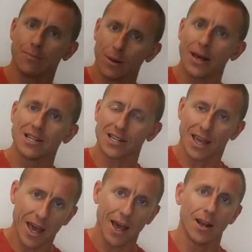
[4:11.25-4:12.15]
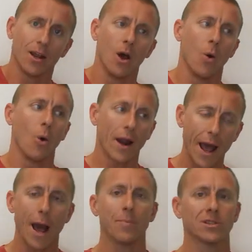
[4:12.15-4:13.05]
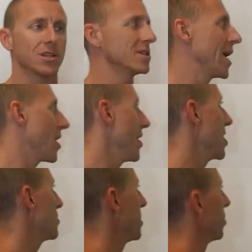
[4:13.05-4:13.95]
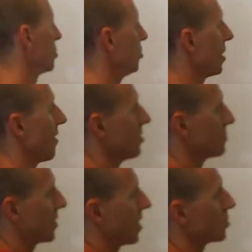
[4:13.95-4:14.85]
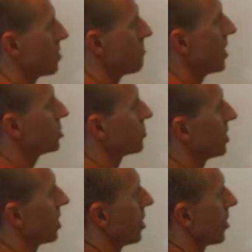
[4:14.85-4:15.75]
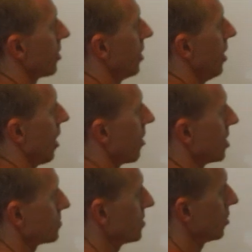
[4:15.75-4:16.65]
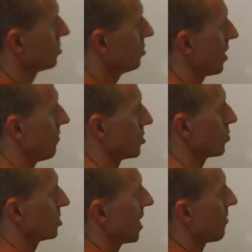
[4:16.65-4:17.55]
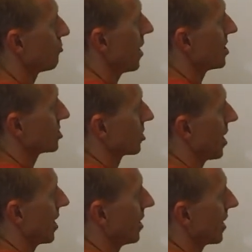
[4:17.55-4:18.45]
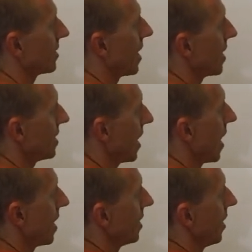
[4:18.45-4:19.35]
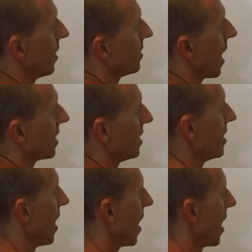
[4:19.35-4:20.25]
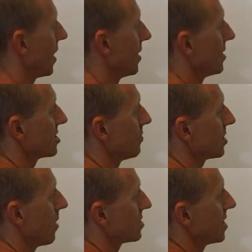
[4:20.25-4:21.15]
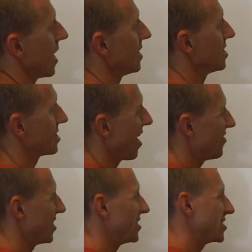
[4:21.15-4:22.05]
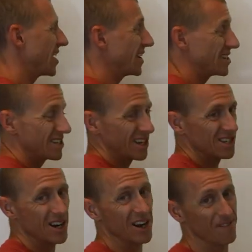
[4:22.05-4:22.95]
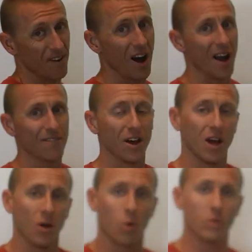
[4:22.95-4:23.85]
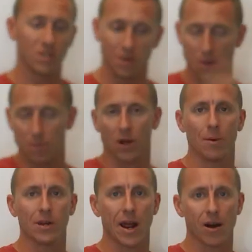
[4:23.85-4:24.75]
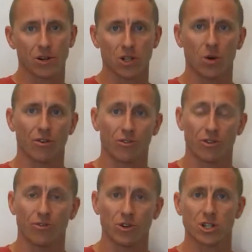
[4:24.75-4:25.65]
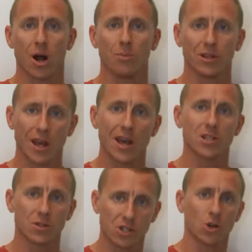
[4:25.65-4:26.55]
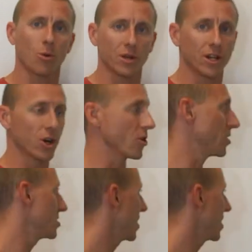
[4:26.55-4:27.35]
place again, what happens is that our SpO2 levels, because we measure it here, our SpO2 levels, which at rest are kind of like 98, 99, and sometimes 97, into 96, 95, when we see people come into Arizona for the first couple of days, it's normally an occurrence